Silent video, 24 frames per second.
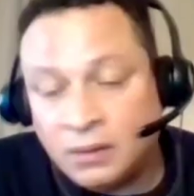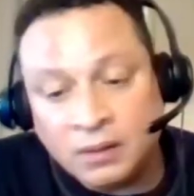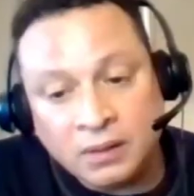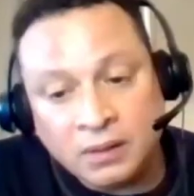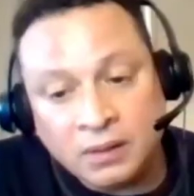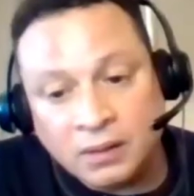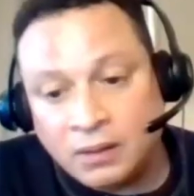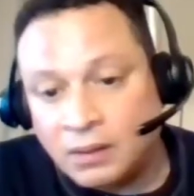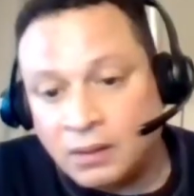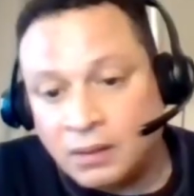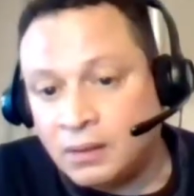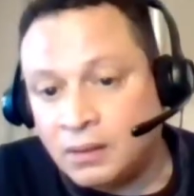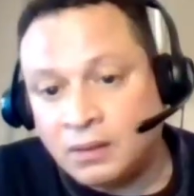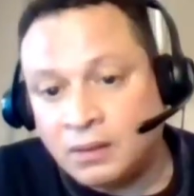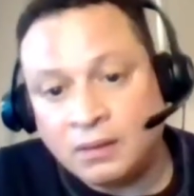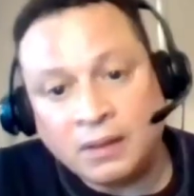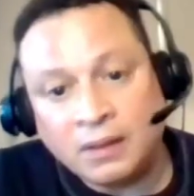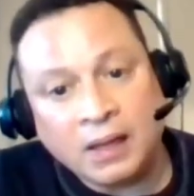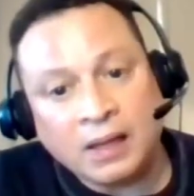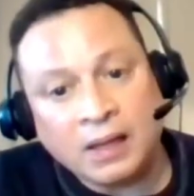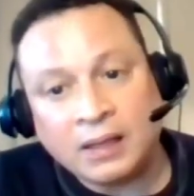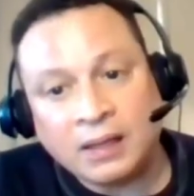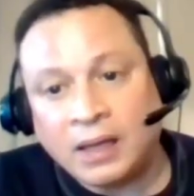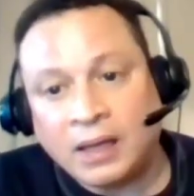
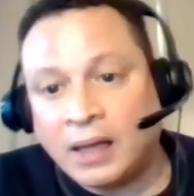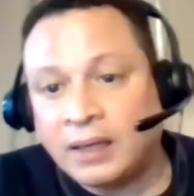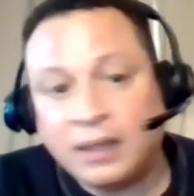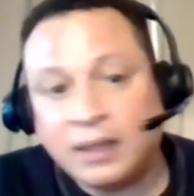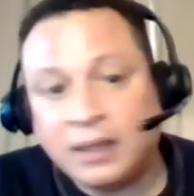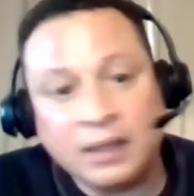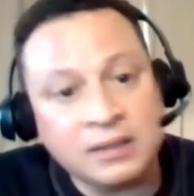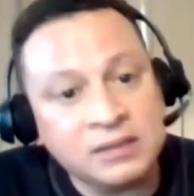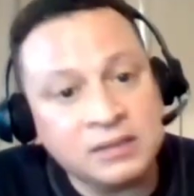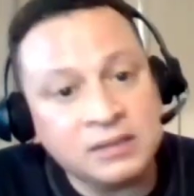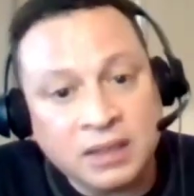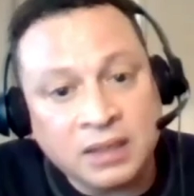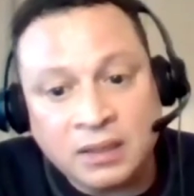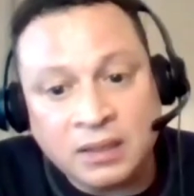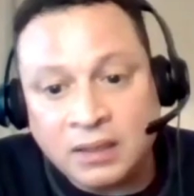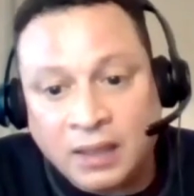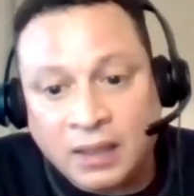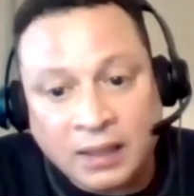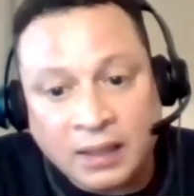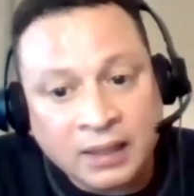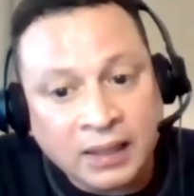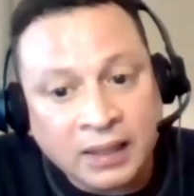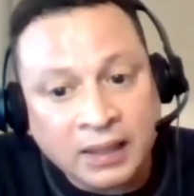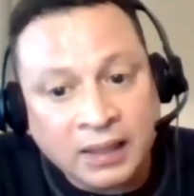And I, I can't say
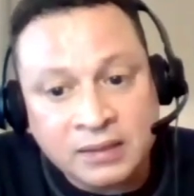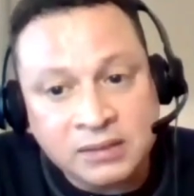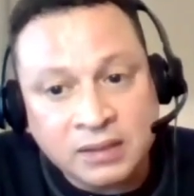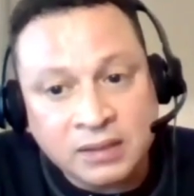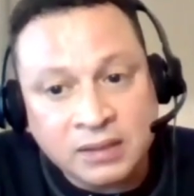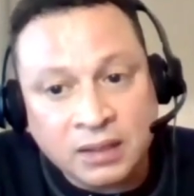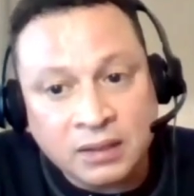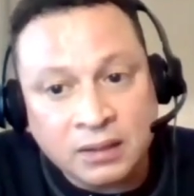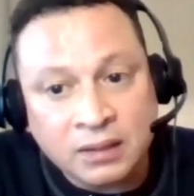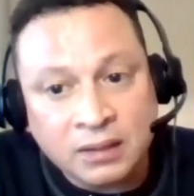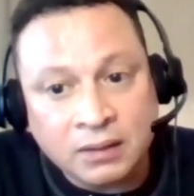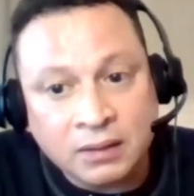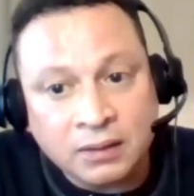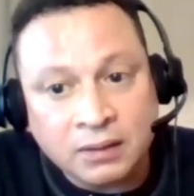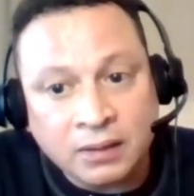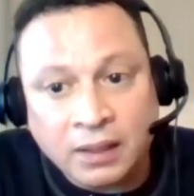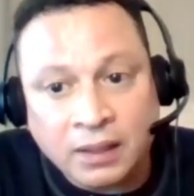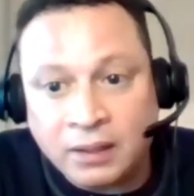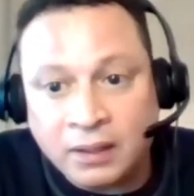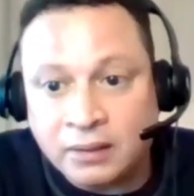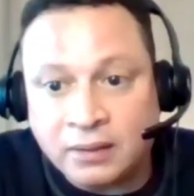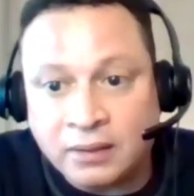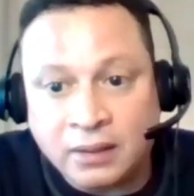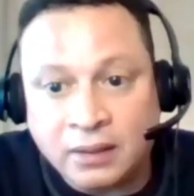I can't say uh,
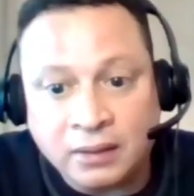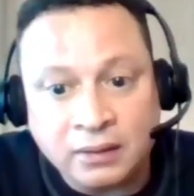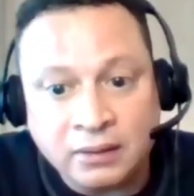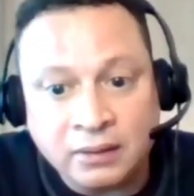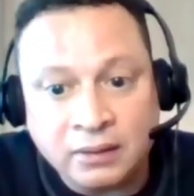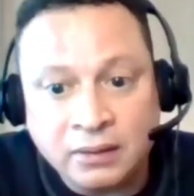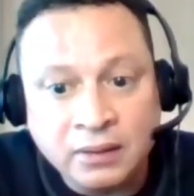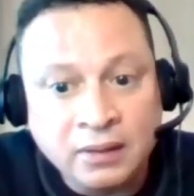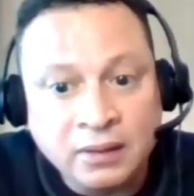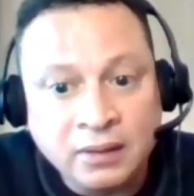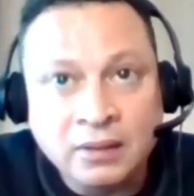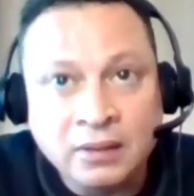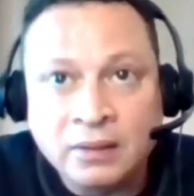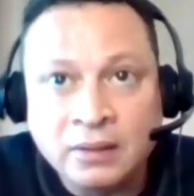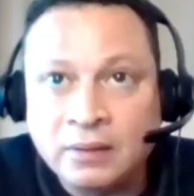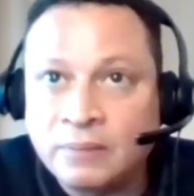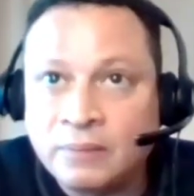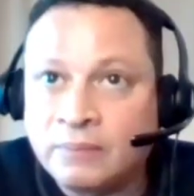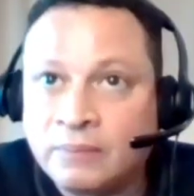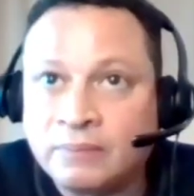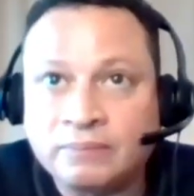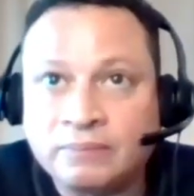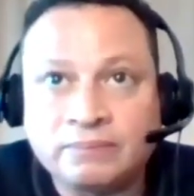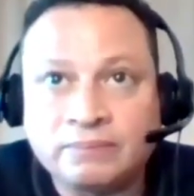anything
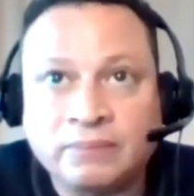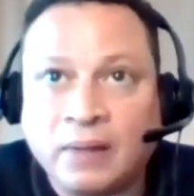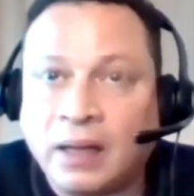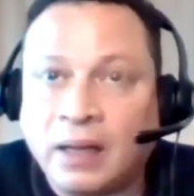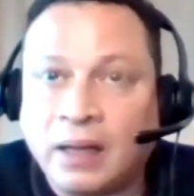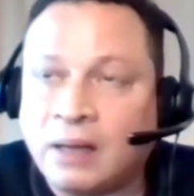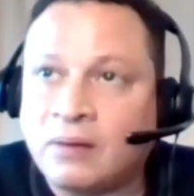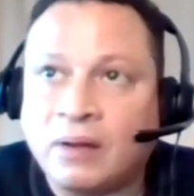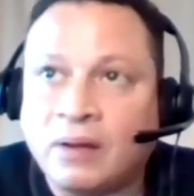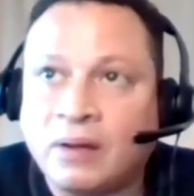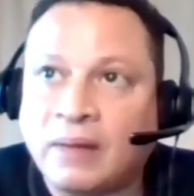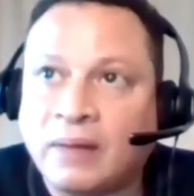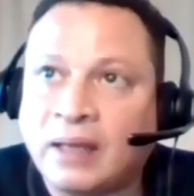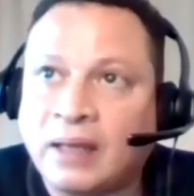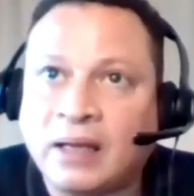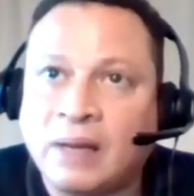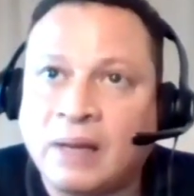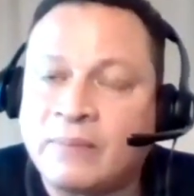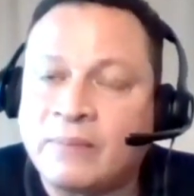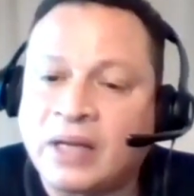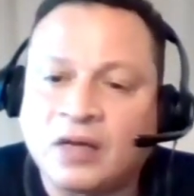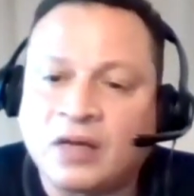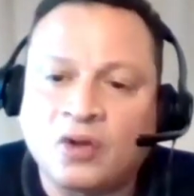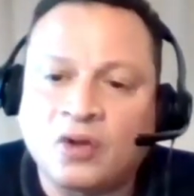I don't like
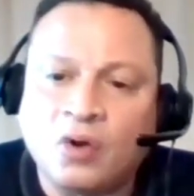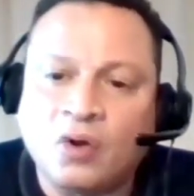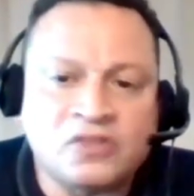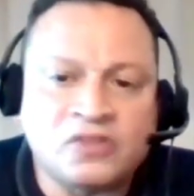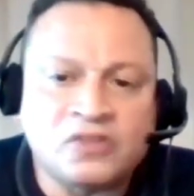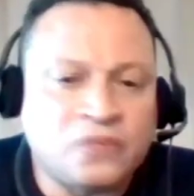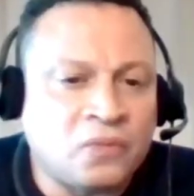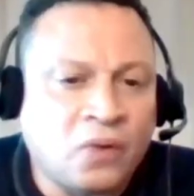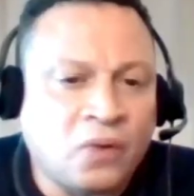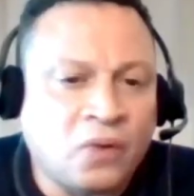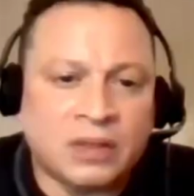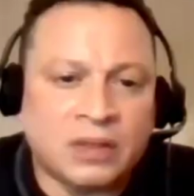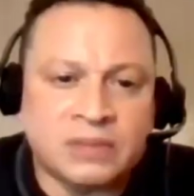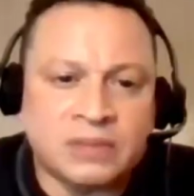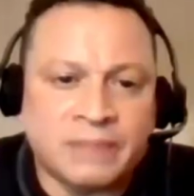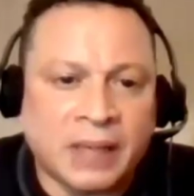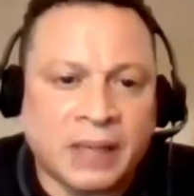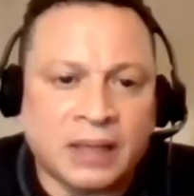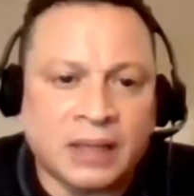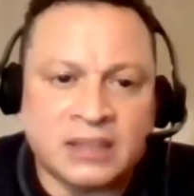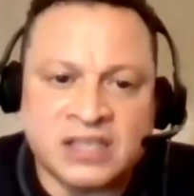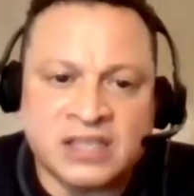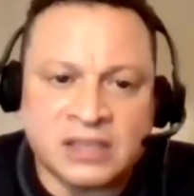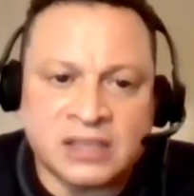I'm at a loss for words,
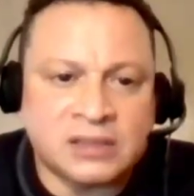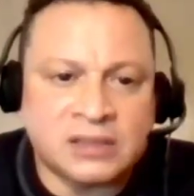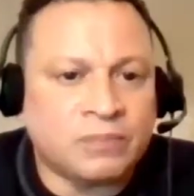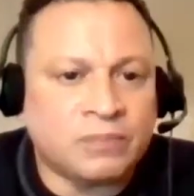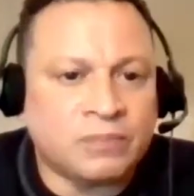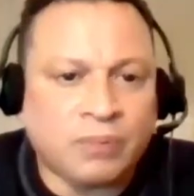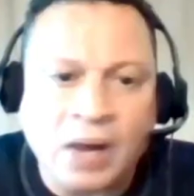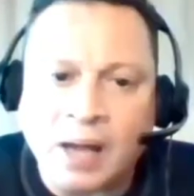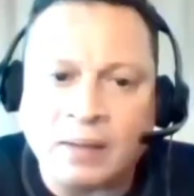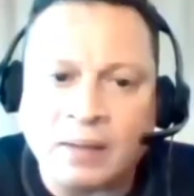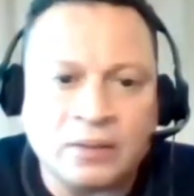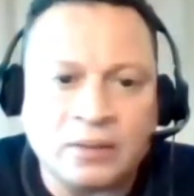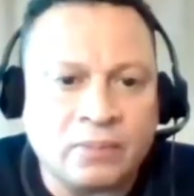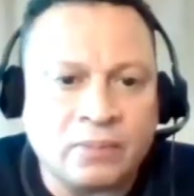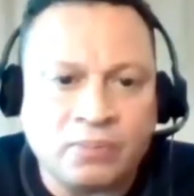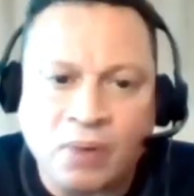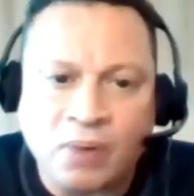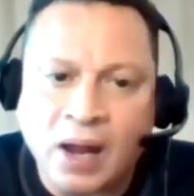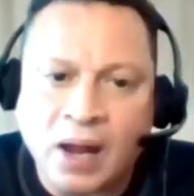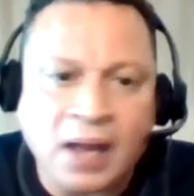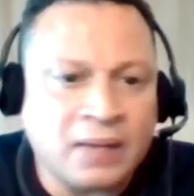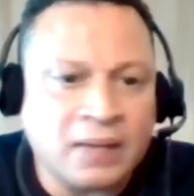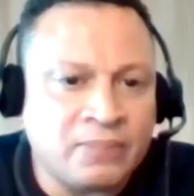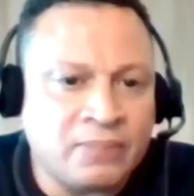man. Just the pride, the
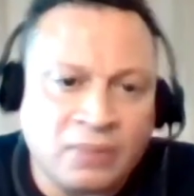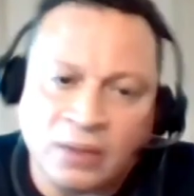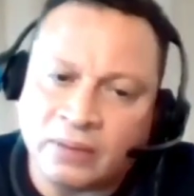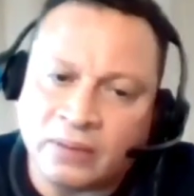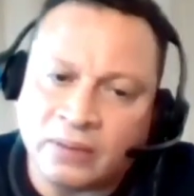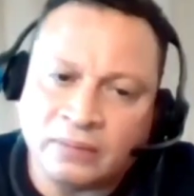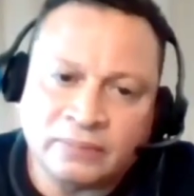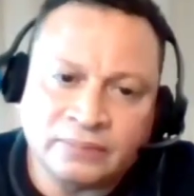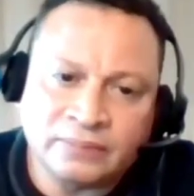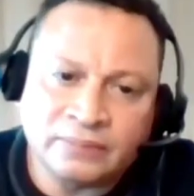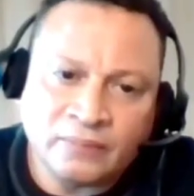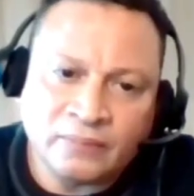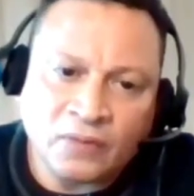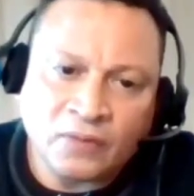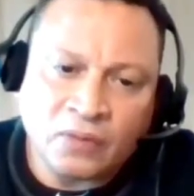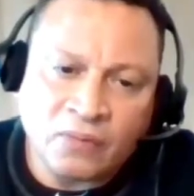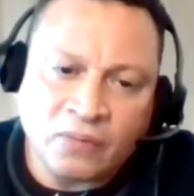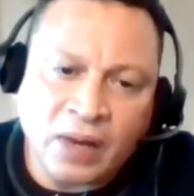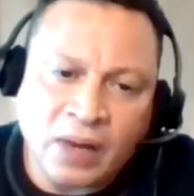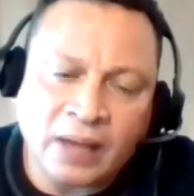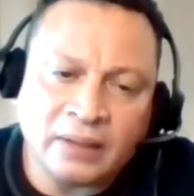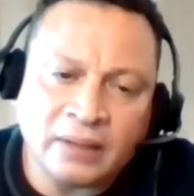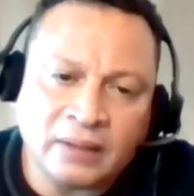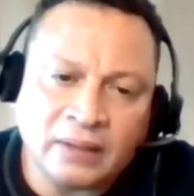pride, brother. All
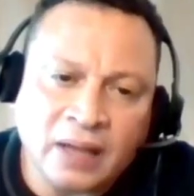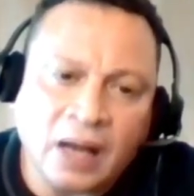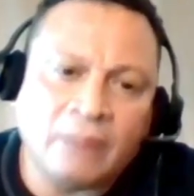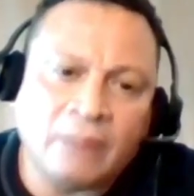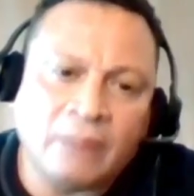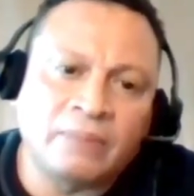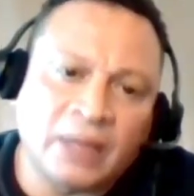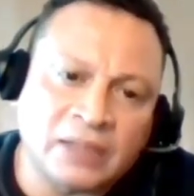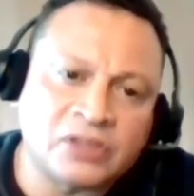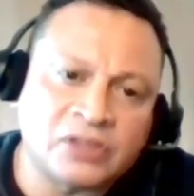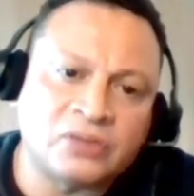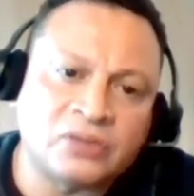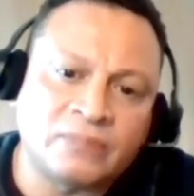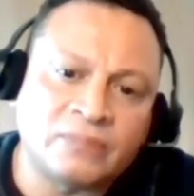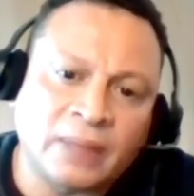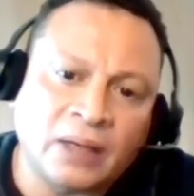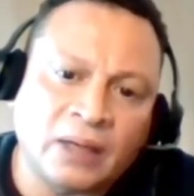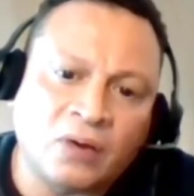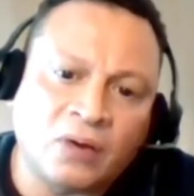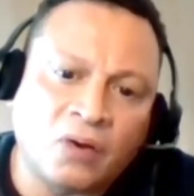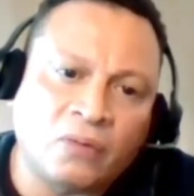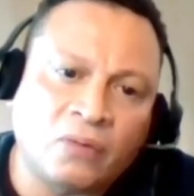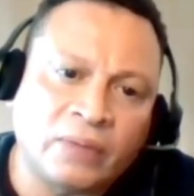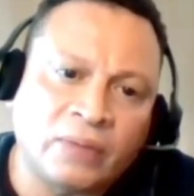right. God bless you,
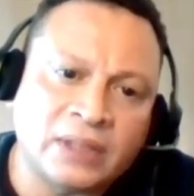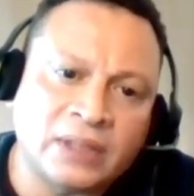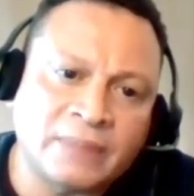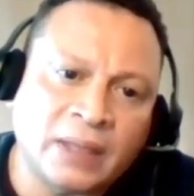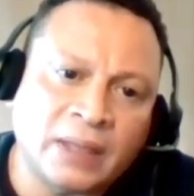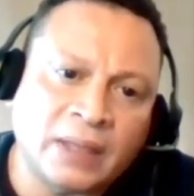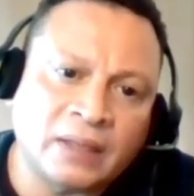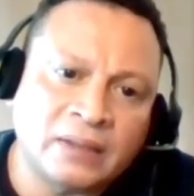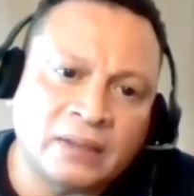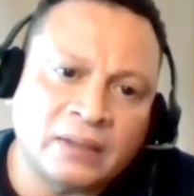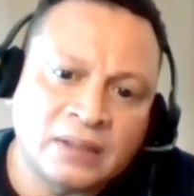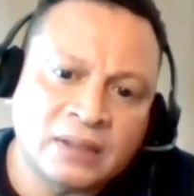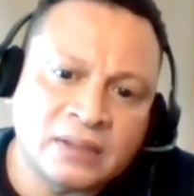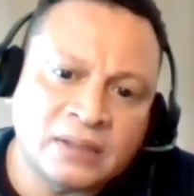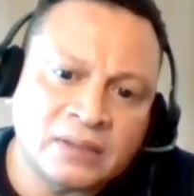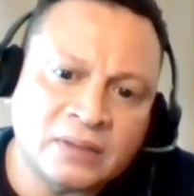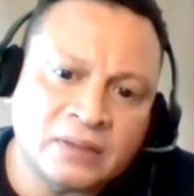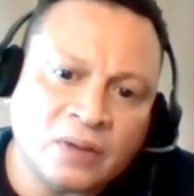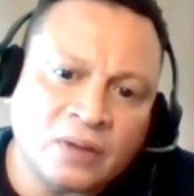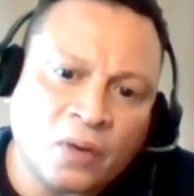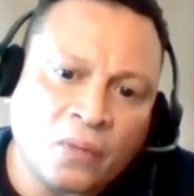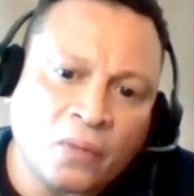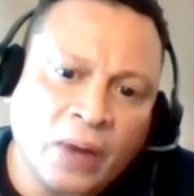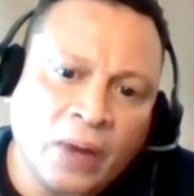man. Always, man.
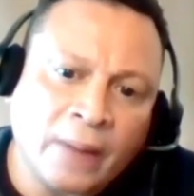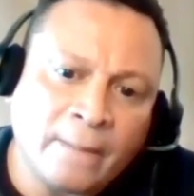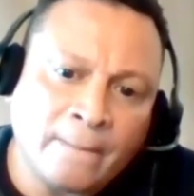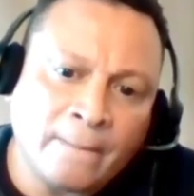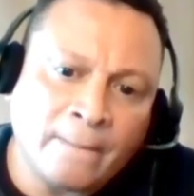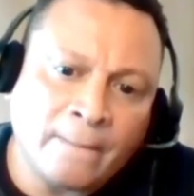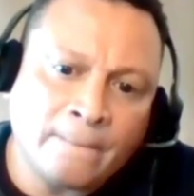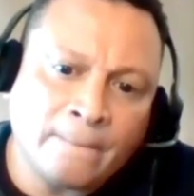All right.